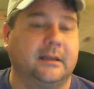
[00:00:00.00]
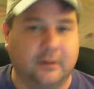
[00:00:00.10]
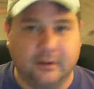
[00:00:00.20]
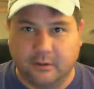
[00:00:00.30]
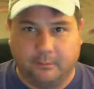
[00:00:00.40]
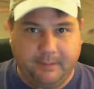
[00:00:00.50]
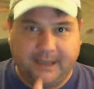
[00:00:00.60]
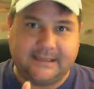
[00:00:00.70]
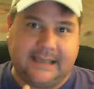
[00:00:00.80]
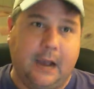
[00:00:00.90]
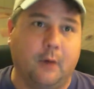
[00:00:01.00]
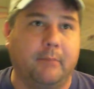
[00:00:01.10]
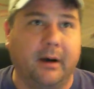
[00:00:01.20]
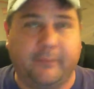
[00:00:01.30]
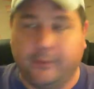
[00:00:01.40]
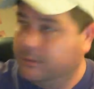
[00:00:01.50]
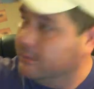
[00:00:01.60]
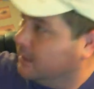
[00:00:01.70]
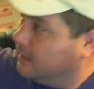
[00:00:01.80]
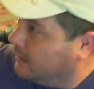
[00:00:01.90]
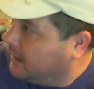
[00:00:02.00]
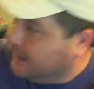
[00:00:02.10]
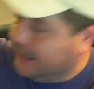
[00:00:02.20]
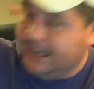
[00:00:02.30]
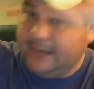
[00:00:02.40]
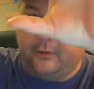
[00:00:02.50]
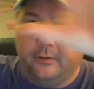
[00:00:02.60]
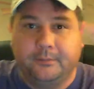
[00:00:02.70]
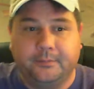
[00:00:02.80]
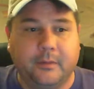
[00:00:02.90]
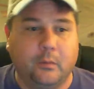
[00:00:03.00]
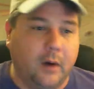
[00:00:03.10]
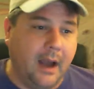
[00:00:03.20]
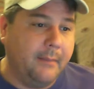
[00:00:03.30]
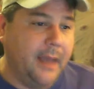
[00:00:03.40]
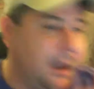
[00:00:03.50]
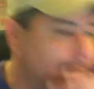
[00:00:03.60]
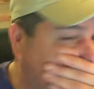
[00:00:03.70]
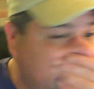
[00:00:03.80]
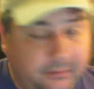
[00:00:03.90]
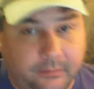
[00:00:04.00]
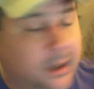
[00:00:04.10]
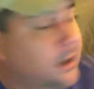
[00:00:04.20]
So there's a big sound buffer in here where I'm at, and